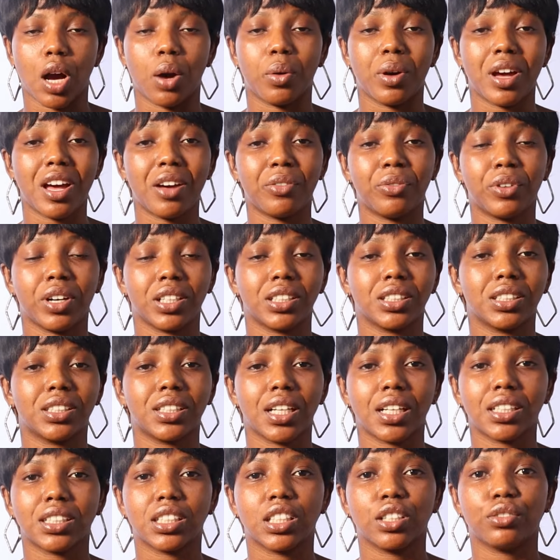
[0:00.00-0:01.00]
However, the
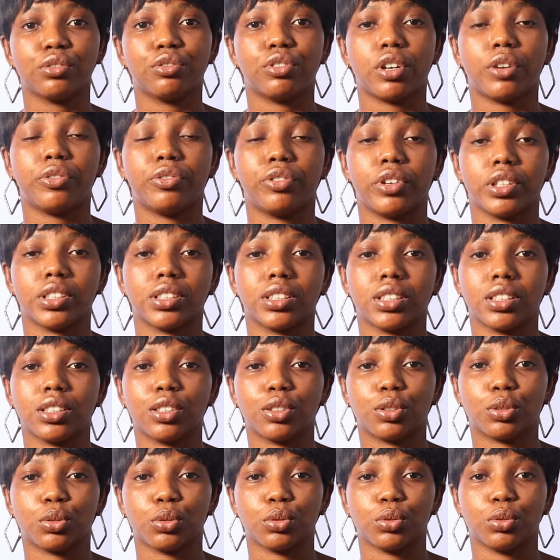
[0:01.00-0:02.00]
text gives
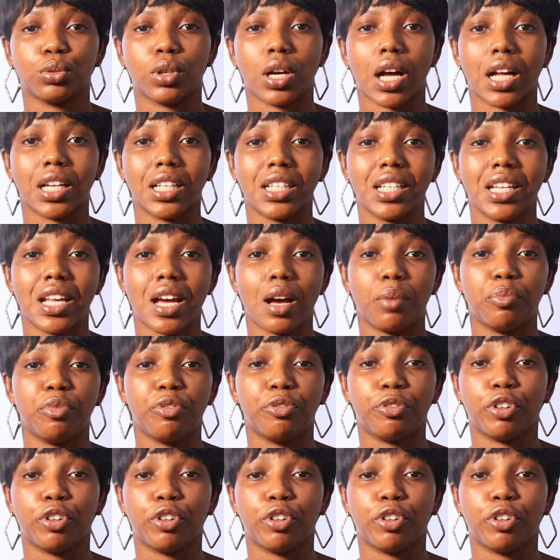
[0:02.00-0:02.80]
references to Aliyah